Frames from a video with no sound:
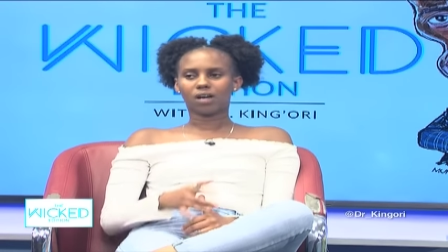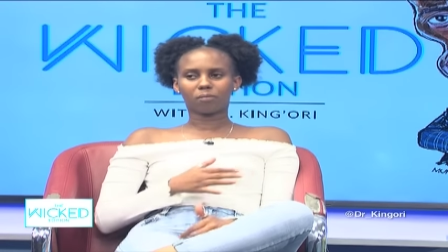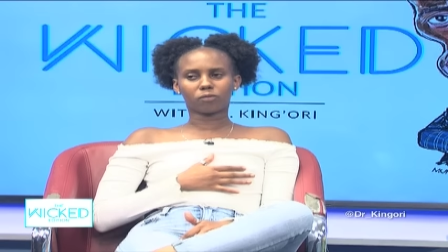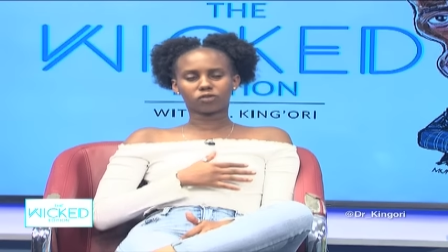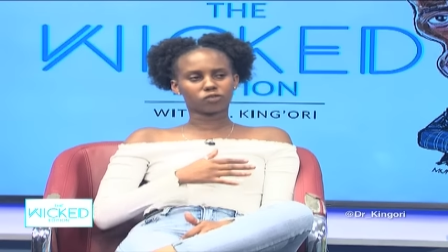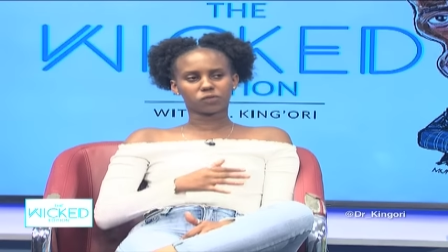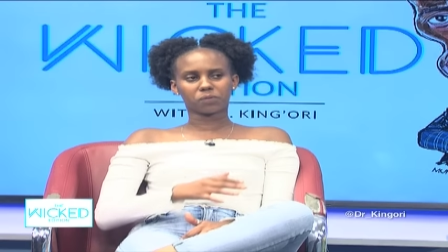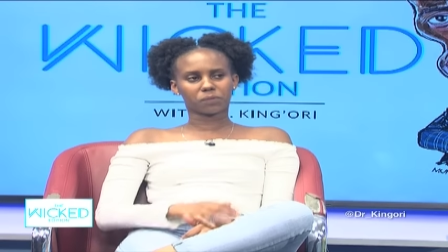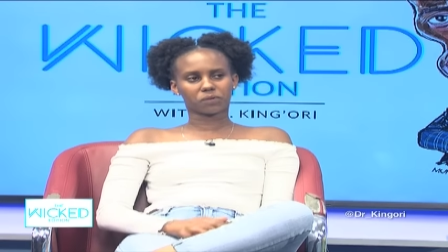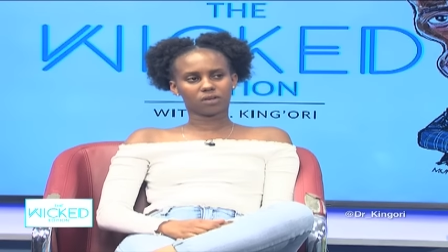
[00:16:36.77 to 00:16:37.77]
not those
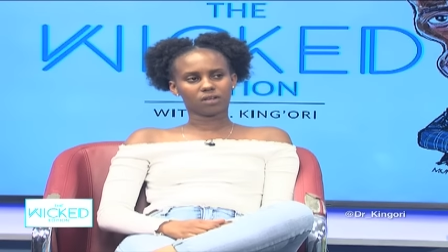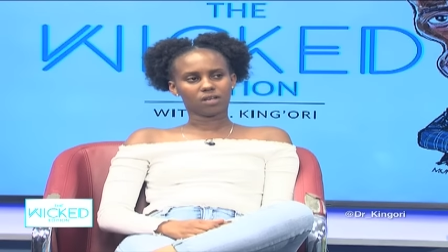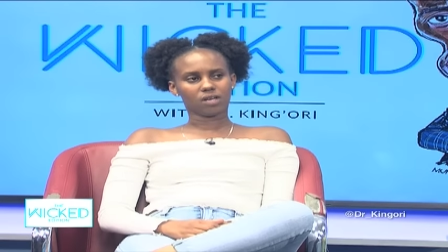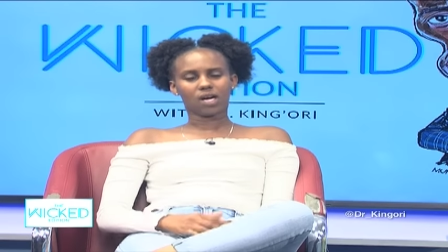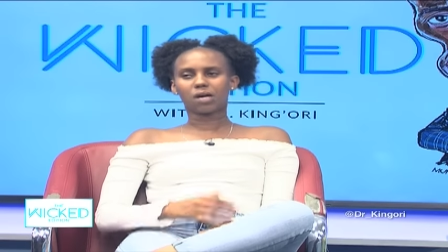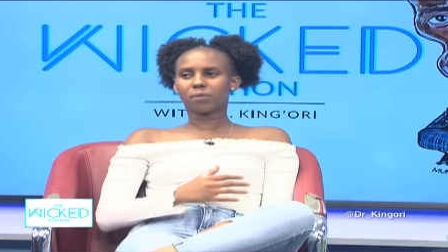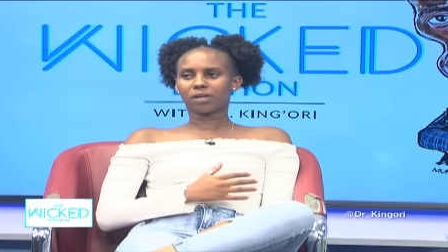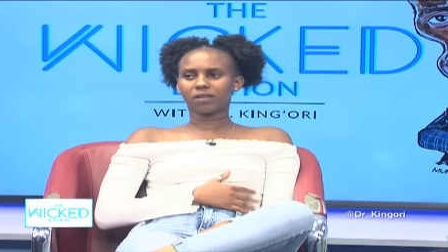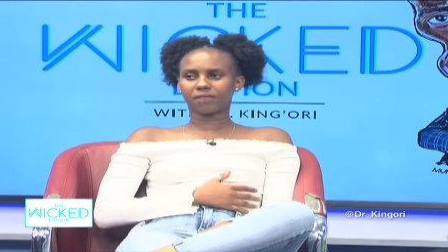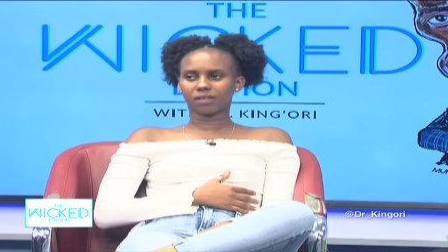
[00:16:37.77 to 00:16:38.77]
people. I
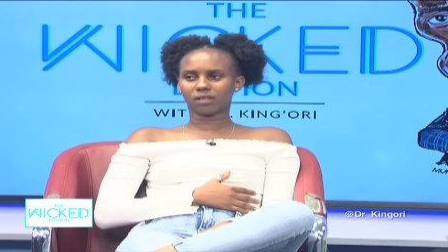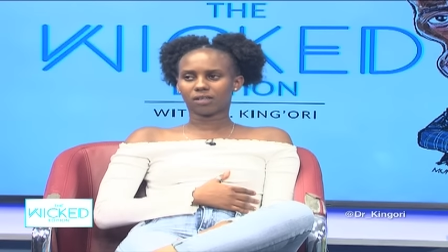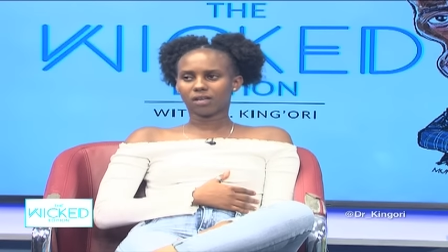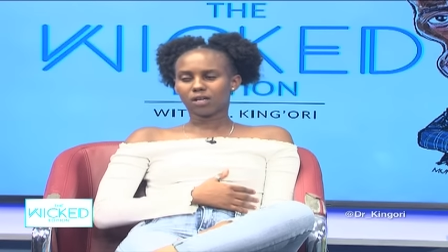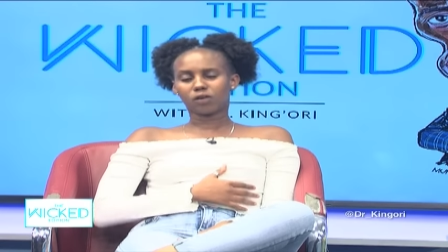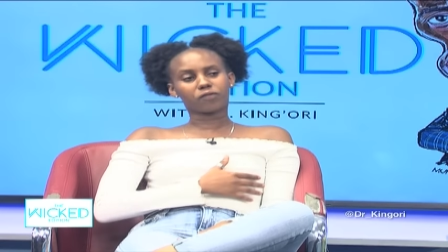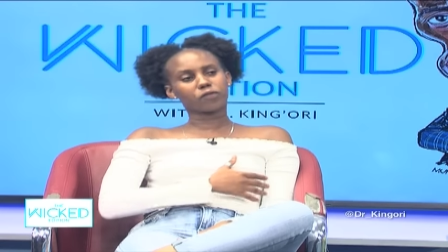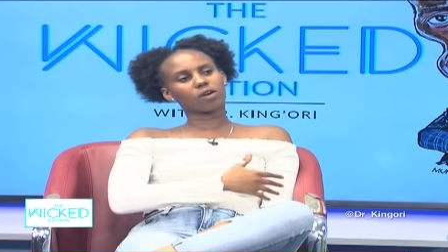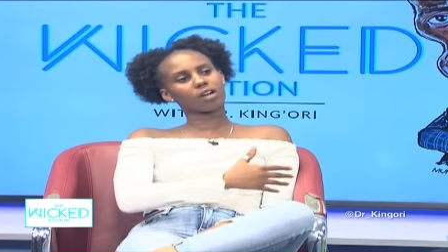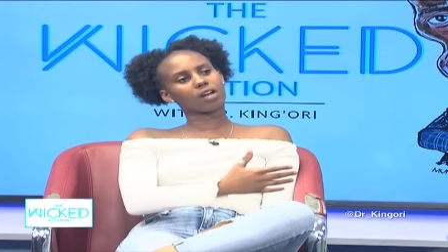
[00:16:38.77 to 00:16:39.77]
believe in, if you
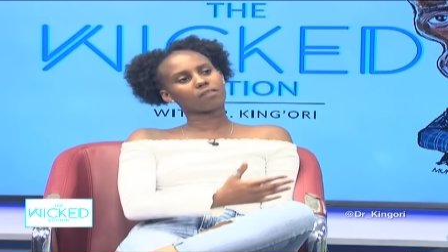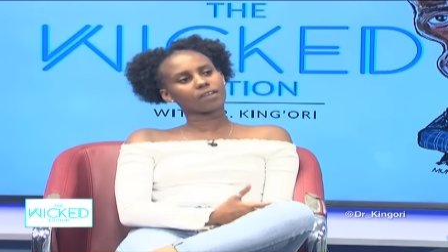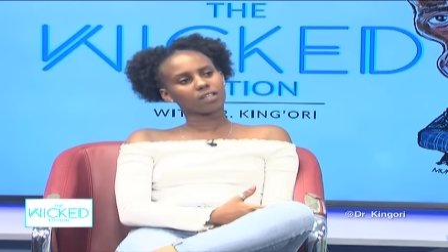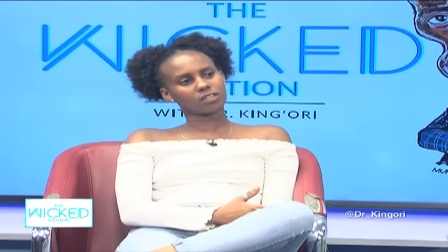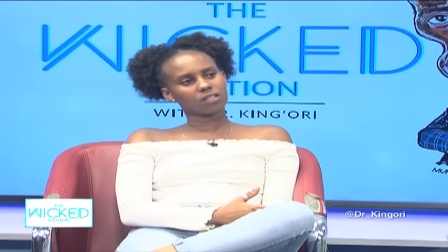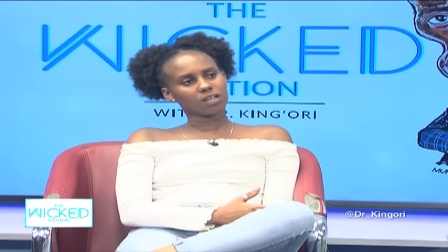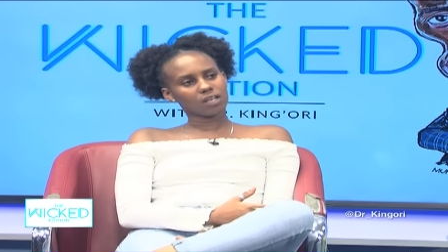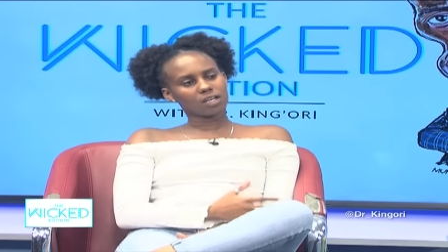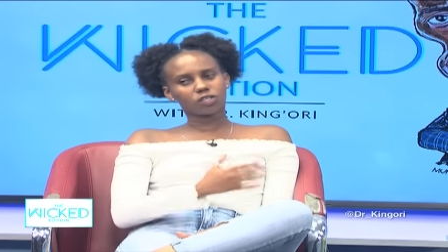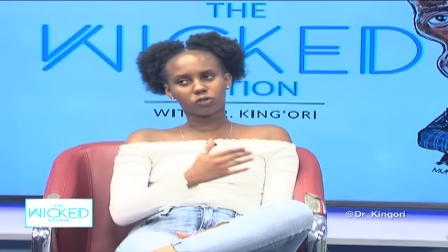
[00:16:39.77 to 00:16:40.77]
want to have kids,
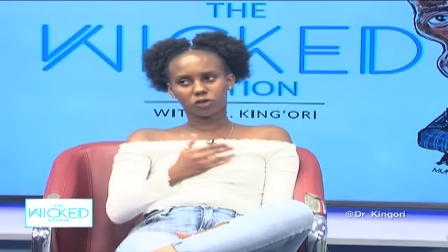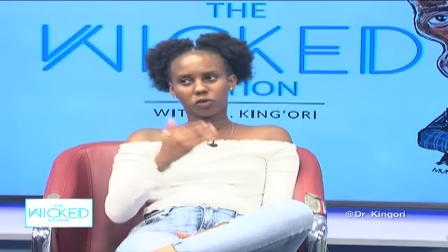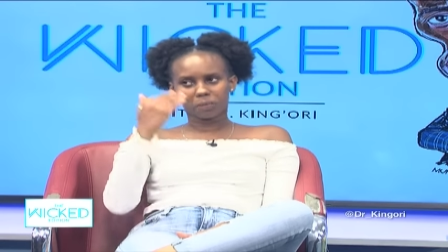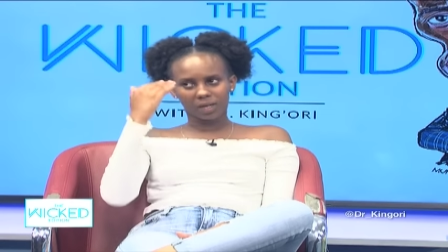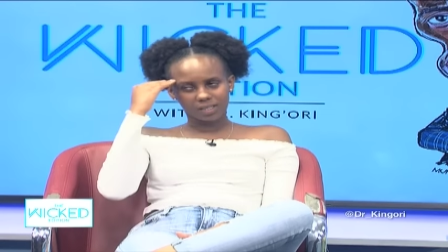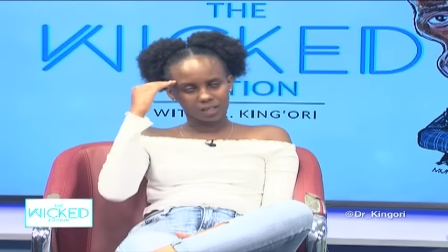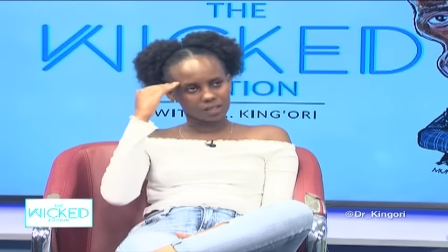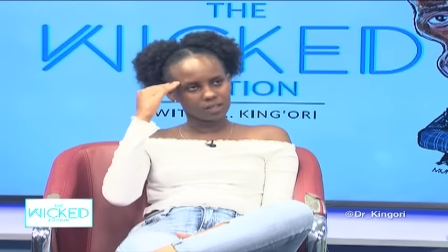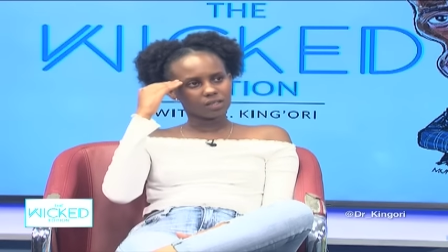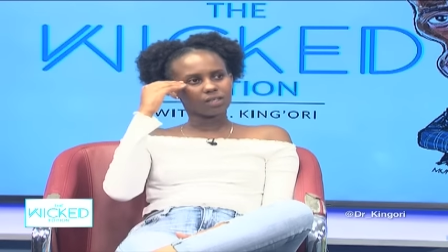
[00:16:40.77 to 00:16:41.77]
ensure you're
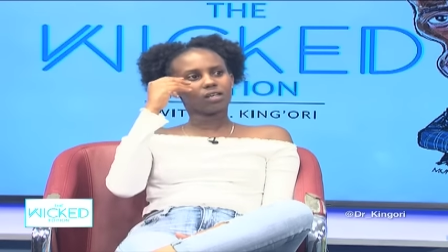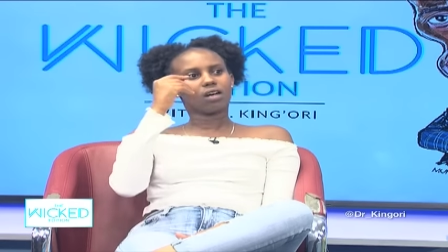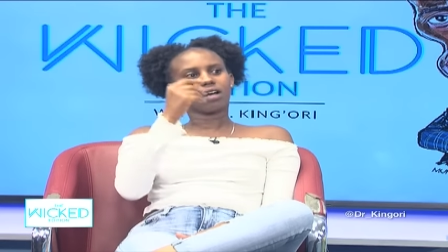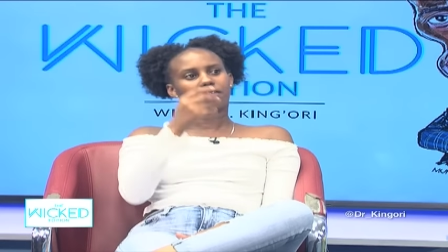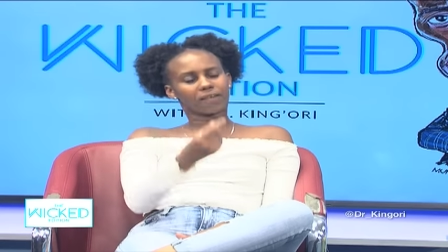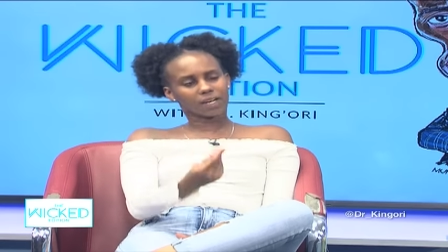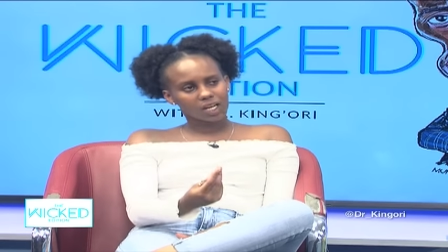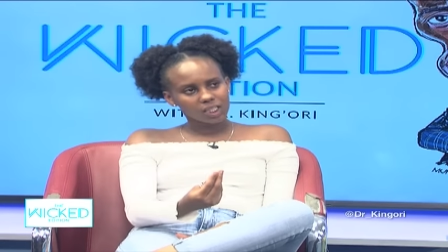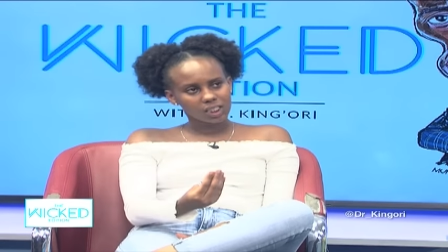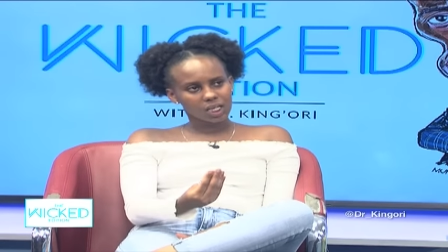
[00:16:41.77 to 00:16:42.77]
mentally,
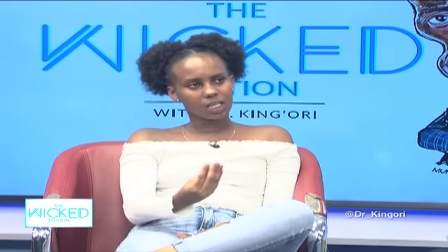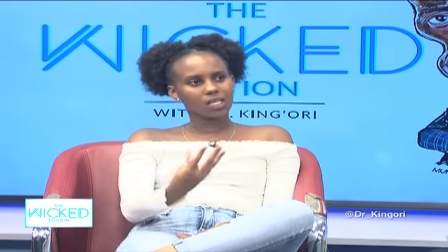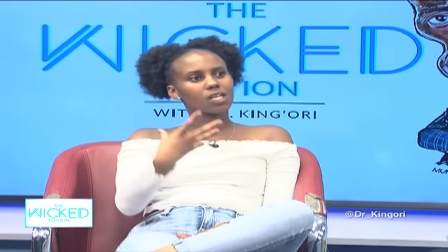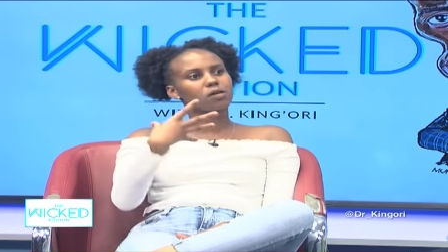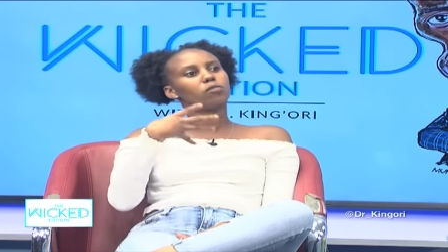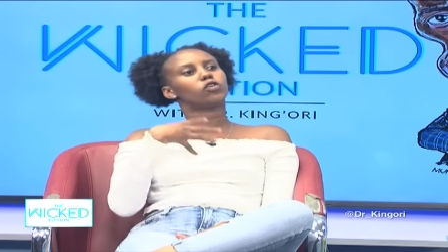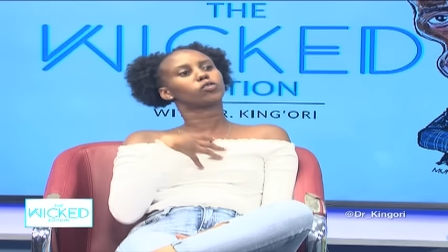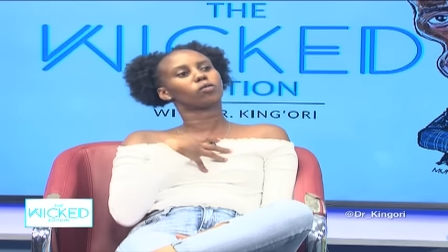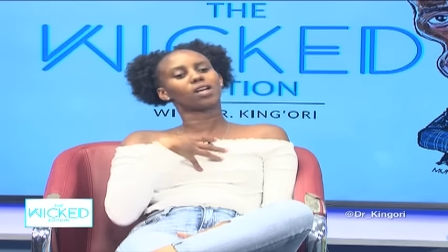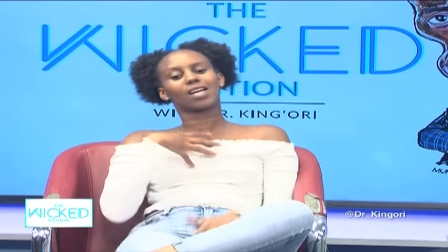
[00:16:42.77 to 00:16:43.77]
financially,
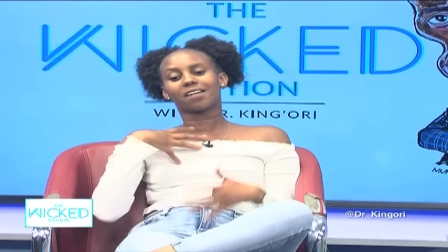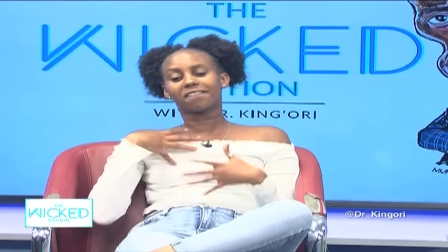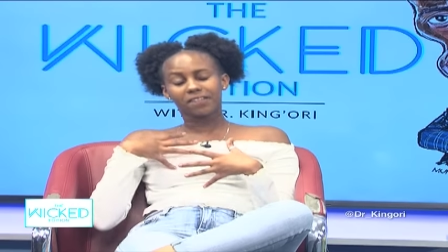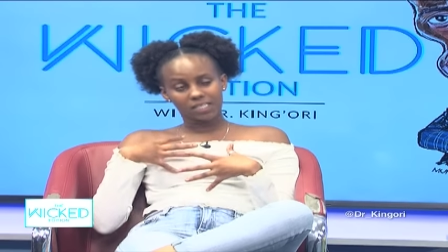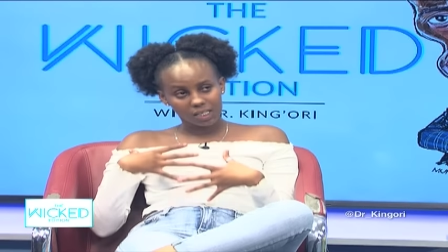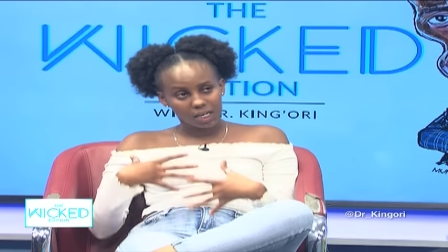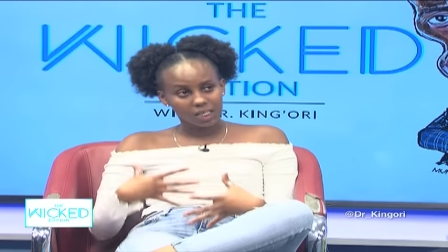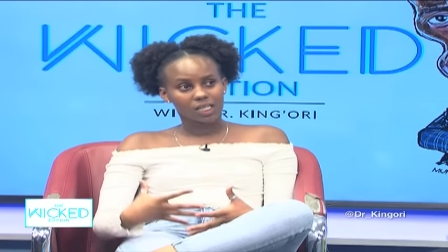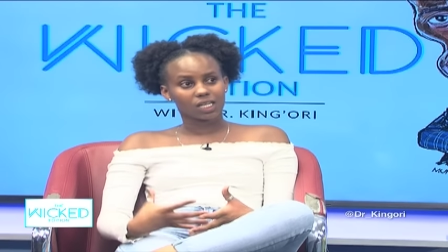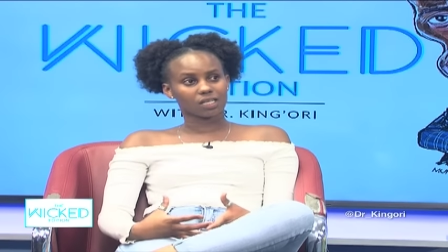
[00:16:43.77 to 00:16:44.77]
emotionally, and
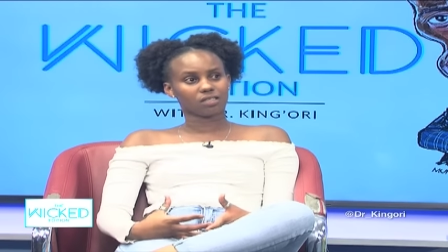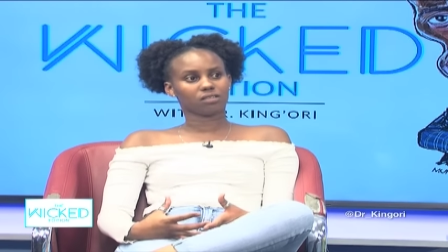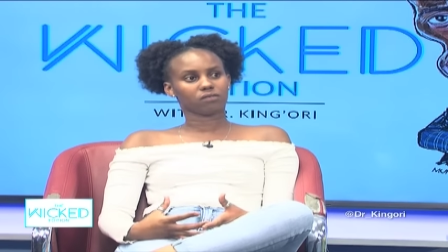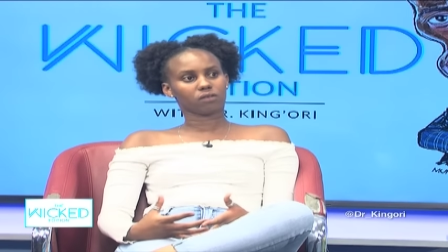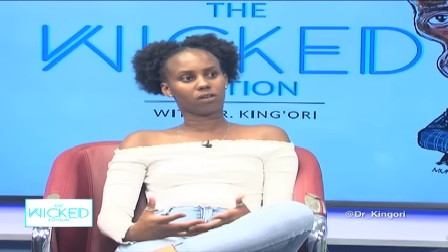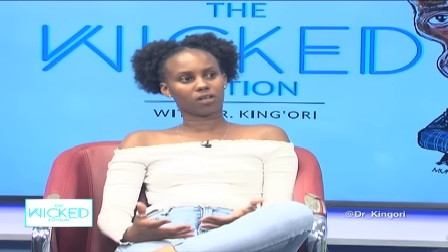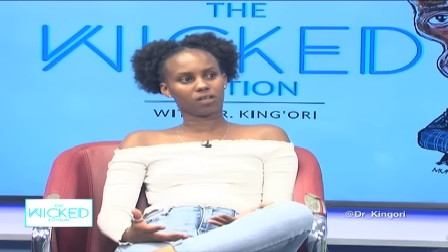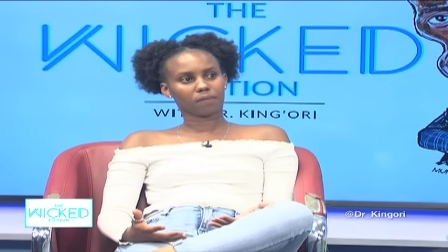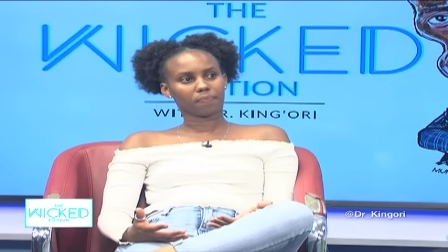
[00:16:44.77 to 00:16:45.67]
physically ready. Okay?